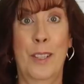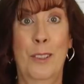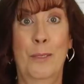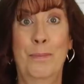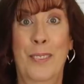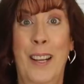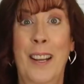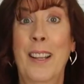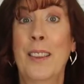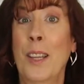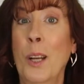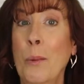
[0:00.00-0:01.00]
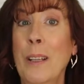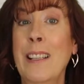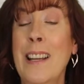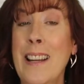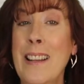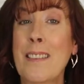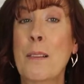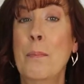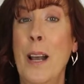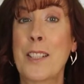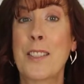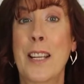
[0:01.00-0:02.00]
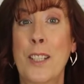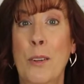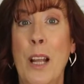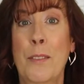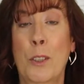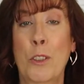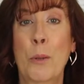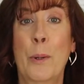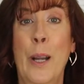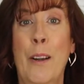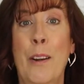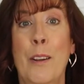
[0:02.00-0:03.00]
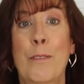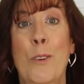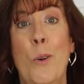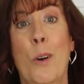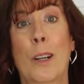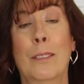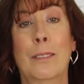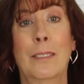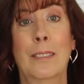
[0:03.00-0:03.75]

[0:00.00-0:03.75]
So there really isn't much they don't have a group or area for.